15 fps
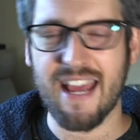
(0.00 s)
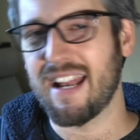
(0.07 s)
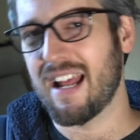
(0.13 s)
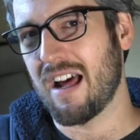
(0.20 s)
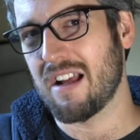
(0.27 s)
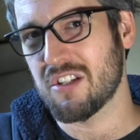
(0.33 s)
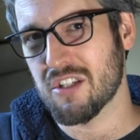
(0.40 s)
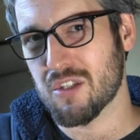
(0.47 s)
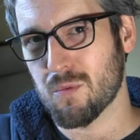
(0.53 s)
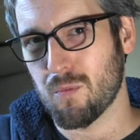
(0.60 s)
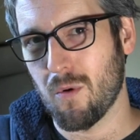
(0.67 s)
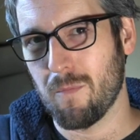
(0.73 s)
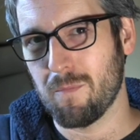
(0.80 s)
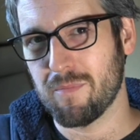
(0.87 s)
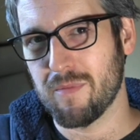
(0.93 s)
I just
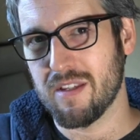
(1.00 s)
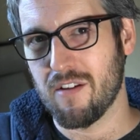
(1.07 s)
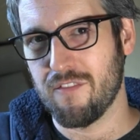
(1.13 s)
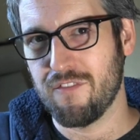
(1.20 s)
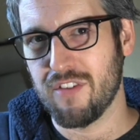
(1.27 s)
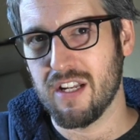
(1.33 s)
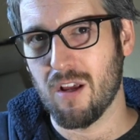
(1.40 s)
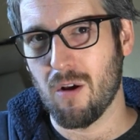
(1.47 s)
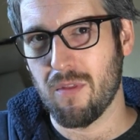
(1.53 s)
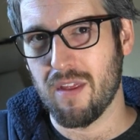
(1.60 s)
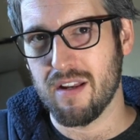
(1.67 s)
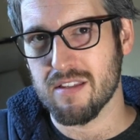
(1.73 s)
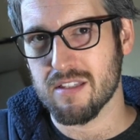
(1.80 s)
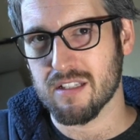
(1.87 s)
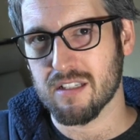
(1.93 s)
want a video that
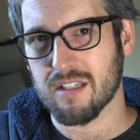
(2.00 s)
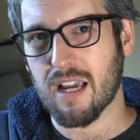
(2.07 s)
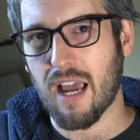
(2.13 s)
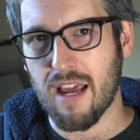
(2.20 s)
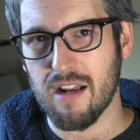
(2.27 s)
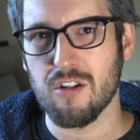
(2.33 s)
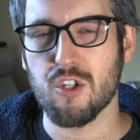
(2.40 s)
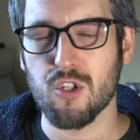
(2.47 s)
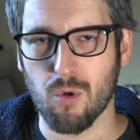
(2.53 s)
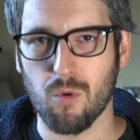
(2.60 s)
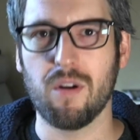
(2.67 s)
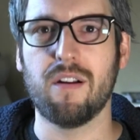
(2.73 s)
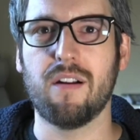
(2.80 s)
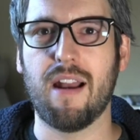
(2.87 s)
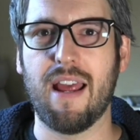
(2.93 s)
is kind of
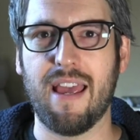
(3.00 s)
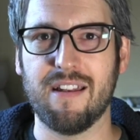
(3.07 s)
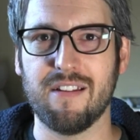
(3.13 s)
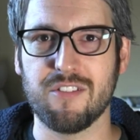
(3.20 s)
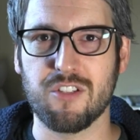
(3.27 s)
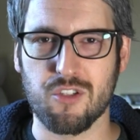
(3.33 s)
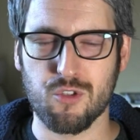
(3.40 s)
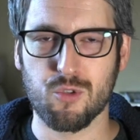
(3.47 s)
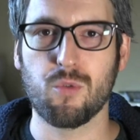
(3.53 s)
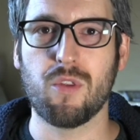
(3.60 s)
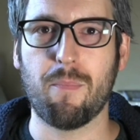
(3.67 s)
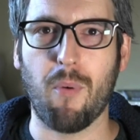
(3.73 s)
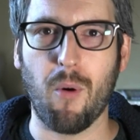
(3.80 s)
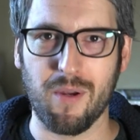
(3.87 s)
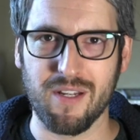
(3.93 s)
shorter and just to the
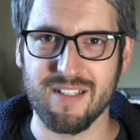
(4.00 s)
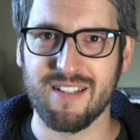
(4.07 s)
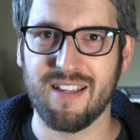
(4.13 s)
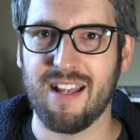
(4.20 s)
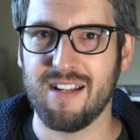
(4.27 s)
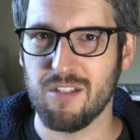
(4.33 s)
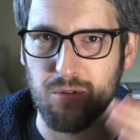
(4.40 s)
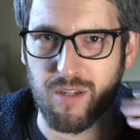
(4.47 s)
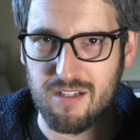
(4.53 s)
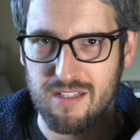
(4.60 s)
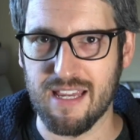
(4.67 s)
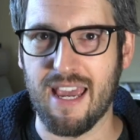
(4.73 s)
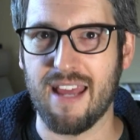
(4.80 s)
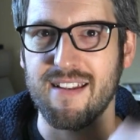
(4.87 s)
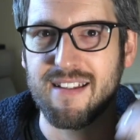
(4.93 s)
point, and you can
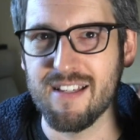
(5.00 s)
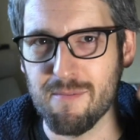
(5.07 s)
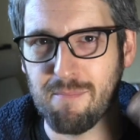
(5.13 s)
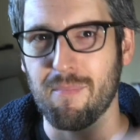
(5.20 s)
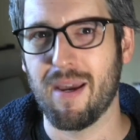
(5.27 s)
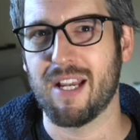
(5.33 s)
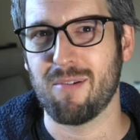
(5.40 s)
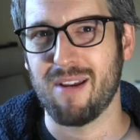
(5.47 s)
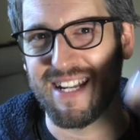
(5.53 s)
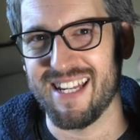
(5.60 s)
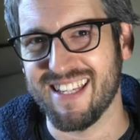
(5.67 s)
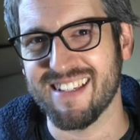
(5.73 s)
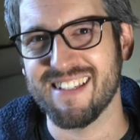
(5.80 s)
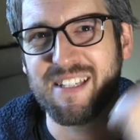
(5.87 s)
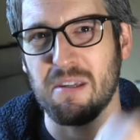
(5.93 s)
get
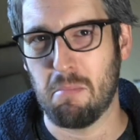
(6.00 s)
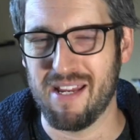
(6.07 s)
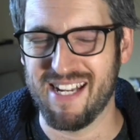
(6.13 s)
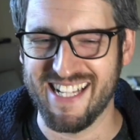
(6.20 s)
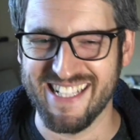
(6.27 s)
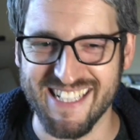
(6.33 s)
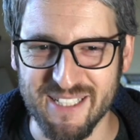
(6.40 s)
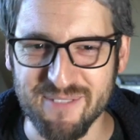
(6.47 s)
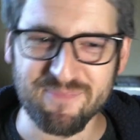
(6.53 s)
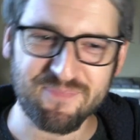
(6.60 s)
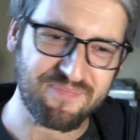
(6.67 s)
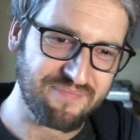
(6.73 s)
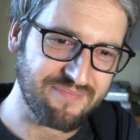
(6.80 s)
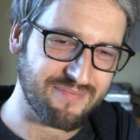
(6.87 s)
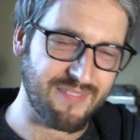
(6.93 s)
migrating immediately
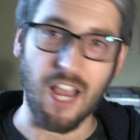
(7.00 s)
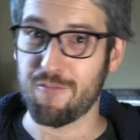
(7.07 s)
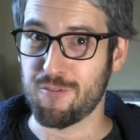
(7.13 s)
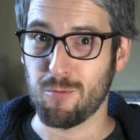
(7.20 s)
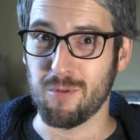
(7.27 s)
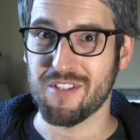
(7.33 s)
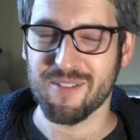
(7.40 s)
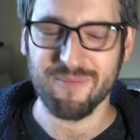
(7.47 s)
afterwards.